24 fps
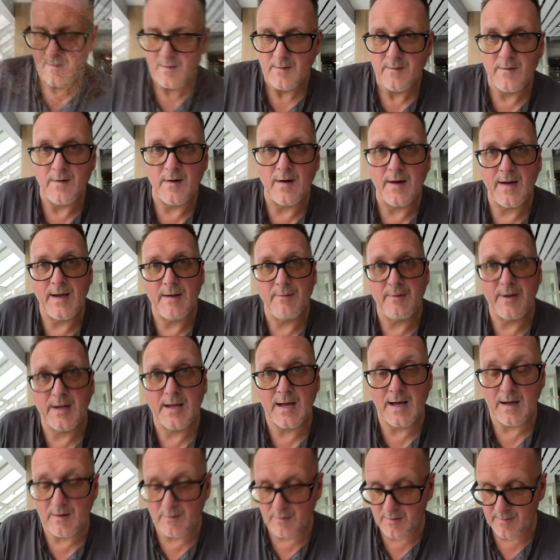Right, here we
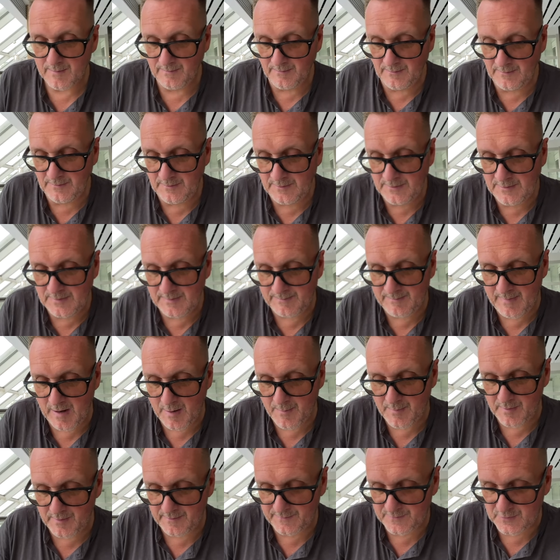go.
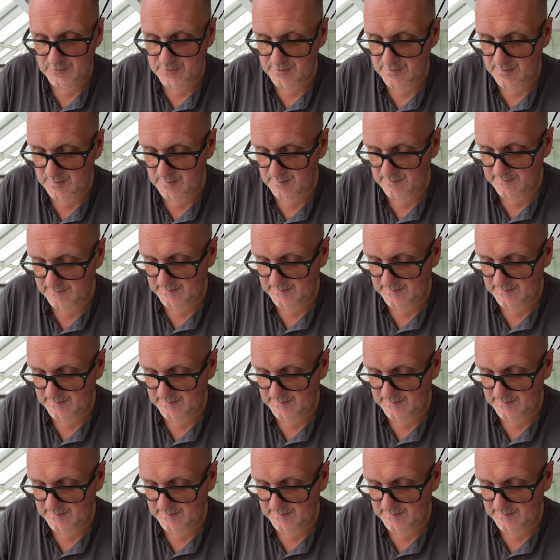Moment of truth.